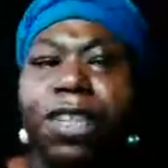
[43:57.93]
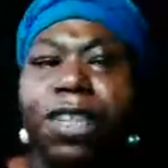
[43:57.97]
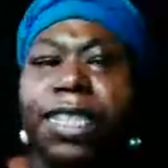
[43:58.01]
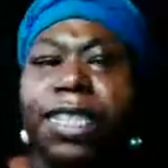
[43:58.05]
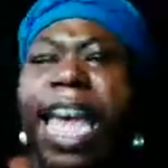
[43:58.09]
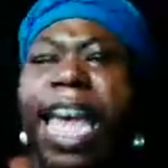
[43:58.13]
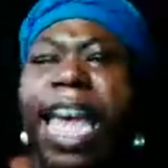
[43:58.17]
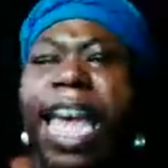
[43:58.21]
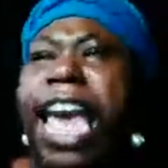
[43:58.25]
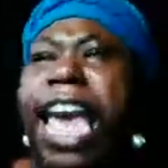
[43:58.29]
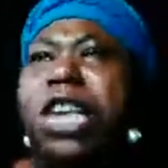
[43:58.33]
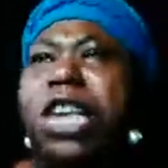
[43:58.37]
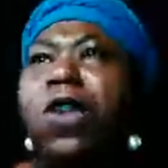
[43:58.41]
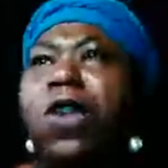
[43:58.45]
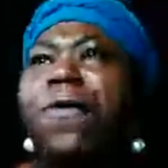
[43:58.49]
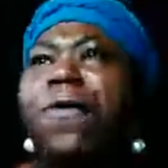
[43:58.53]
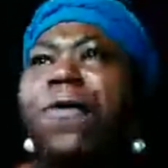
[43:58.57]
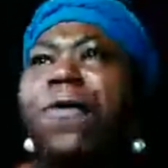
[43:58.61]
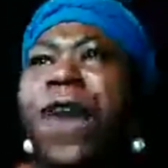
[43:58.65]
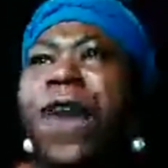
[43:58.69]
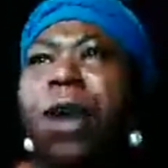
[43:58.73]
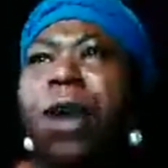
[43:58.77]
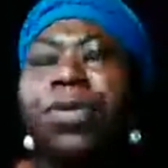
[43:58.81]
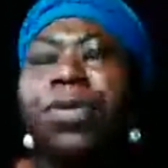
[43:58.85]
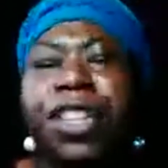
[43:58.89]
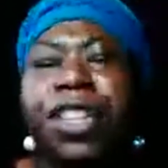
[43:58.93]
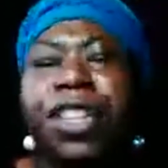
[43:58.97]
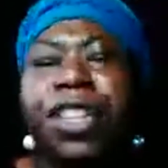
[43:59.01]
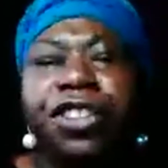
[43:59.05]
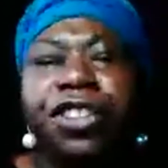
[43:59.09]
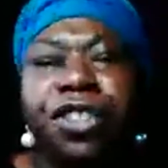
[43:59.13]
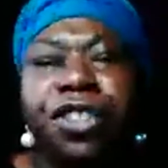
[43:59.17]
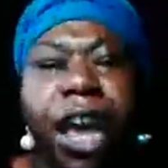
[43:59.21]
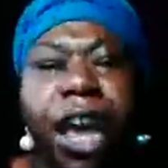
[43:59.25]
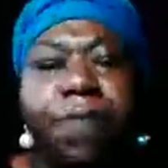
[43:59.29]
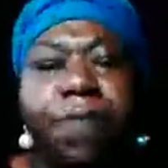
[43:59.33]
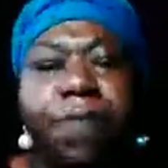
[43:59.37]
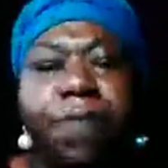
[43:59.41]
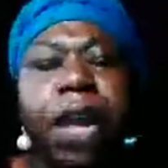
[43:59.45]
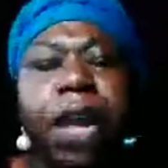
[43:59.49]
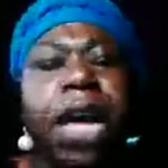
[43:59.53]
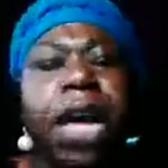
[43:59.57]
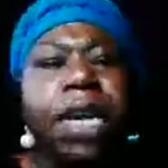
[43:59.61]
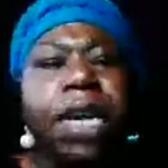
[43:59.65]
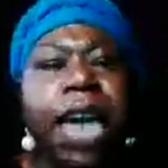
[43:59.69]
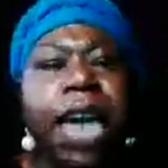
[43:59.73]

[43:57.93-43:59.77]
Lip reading: Today you felt the shift.